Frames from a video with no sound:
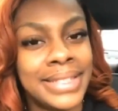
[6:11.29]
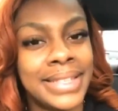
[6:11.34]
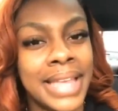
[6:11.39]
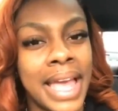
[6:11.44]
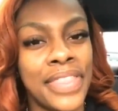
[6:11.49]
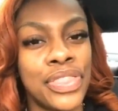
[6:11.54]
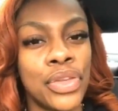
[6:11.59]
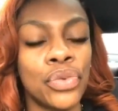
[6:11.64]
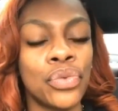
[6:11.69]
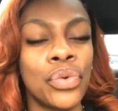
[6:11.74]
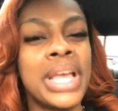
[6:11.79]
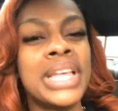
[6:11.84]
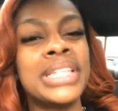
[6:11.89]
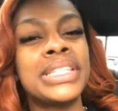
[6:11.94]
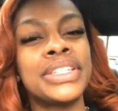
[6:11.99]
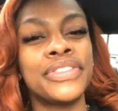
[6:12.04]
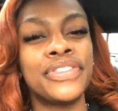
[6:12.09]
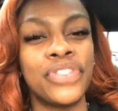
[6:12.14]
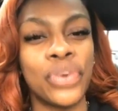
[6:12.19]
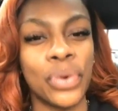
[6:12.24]
He said the
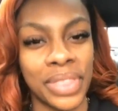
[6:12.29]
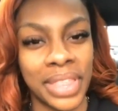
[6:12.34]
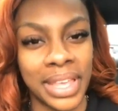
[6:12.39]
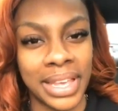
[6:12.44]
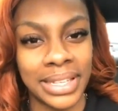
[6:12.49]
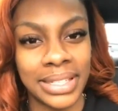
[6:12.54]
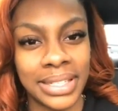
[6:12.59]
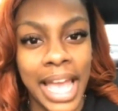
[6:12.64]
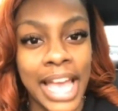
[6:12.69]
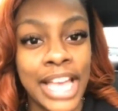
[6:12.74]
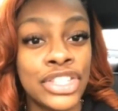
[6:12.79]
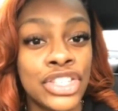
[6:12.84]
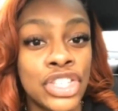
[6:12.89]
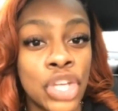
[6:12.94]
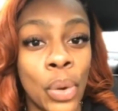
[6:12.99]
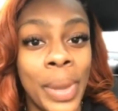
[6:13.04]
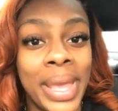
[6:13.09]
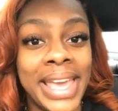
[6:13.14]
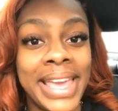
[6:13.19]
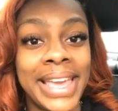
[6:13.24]
reason for this
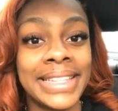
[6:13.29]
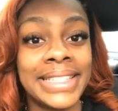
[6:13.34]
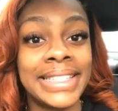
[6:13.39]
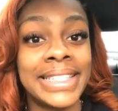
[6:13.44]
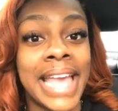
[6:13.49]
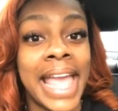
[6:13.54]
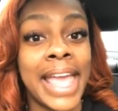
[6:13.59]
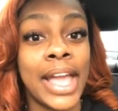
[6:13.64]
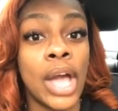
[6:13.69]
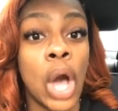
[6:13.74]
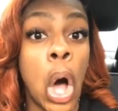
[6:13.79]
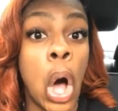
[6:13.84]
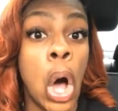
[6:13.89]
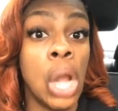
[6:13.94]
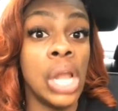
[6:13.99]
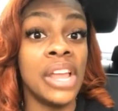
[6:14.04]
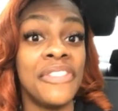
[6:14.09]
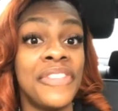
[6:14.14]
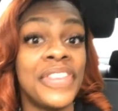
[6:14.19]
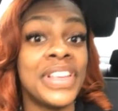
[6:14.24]
is so he can take
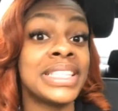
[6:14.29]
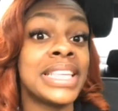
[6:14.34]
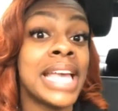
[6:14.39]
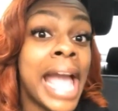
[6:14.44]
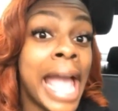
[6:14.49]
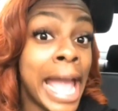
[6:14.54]
all of his